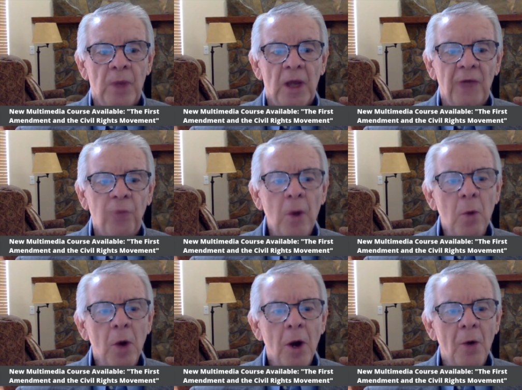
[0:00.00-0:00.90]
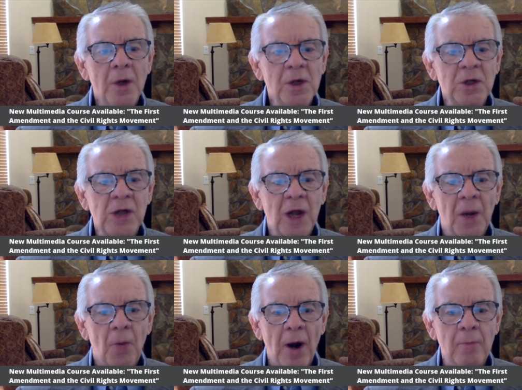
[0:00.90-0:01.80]
If we were going to
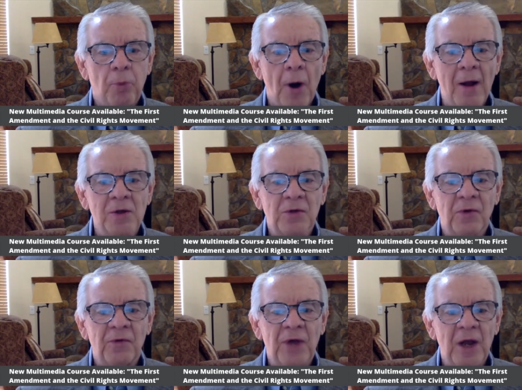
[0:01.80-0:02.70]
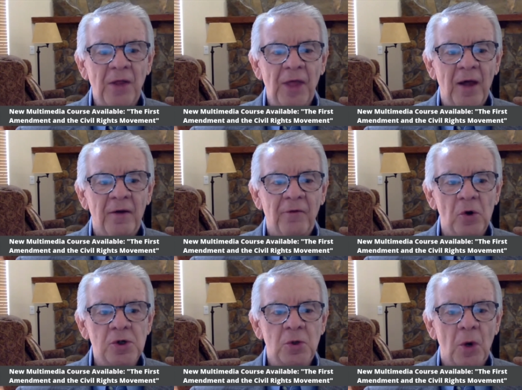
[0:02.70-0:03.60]
celebrate Brown's 50th
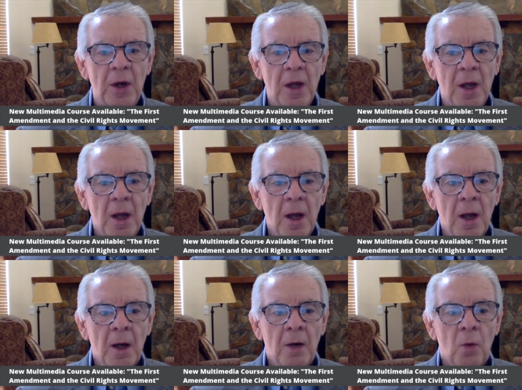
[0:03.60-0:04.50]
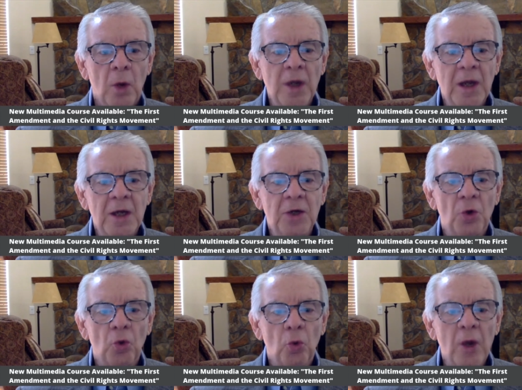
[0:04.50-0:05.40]
anniversary, we needed to
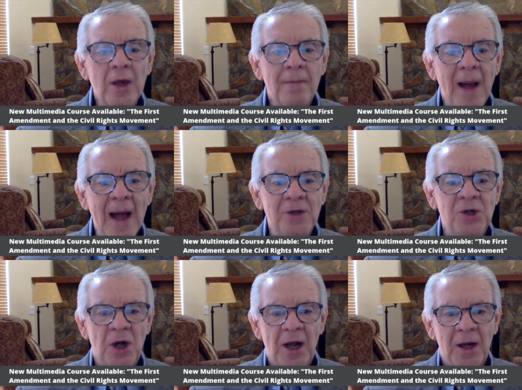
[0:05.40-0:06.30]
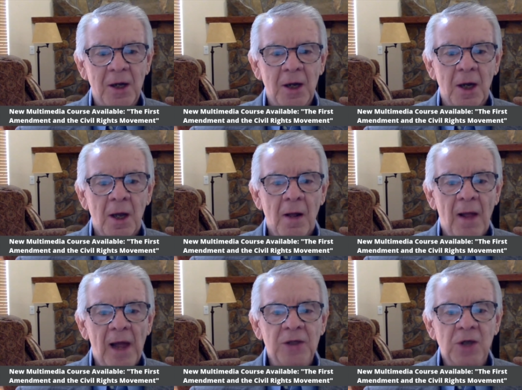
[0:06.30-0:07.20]
reimagine it
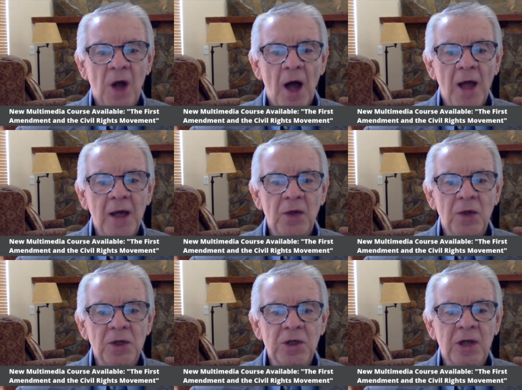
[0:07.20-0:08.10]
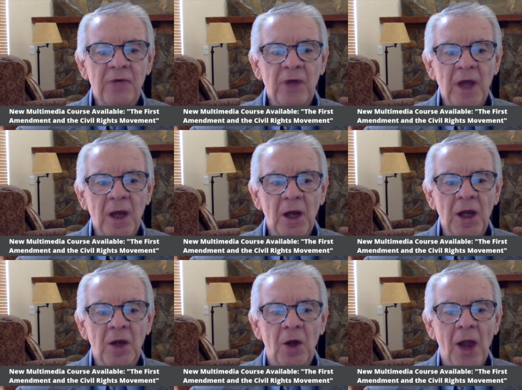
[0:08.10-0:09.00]
as guiding the civic and
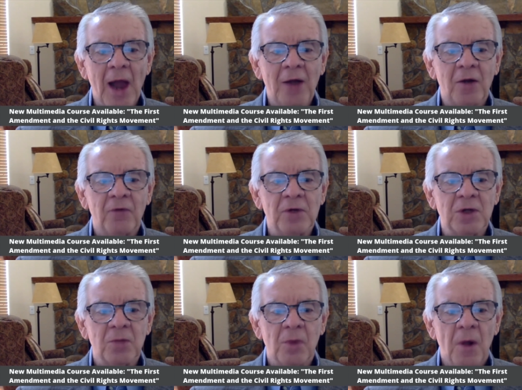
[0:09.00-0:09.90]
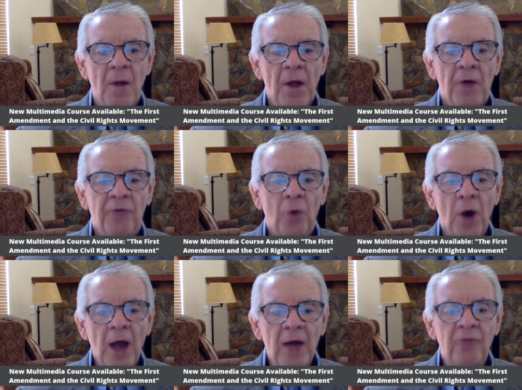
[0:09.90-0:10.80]
legal activism for
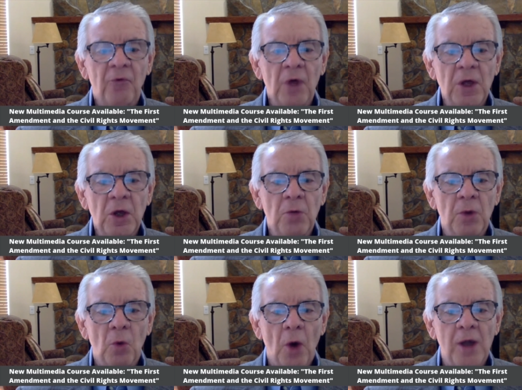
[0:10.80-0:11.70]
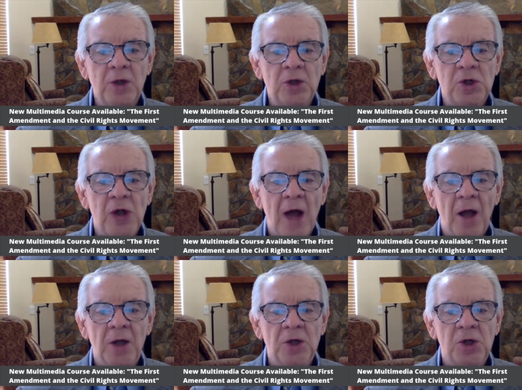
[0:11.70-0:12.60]
every human rights
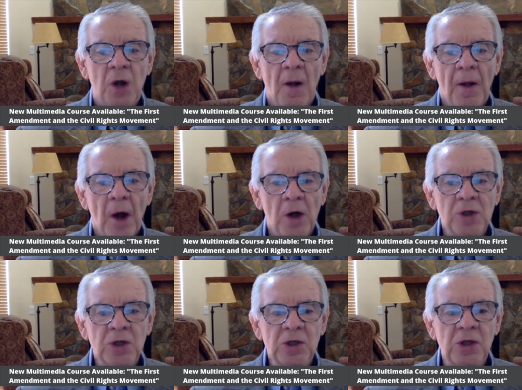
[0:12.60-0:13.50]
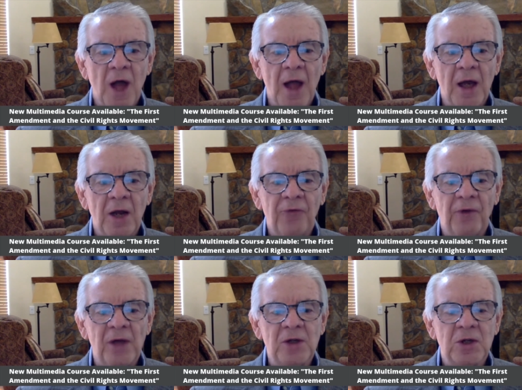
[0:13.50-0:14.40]
challenge our society
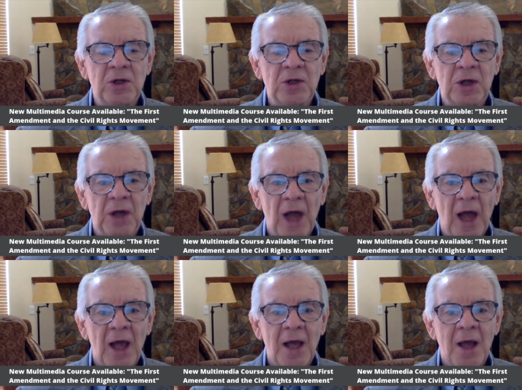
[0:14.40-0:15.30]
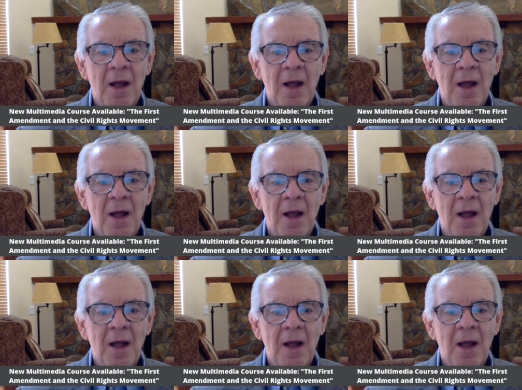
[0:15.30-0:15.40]
faces today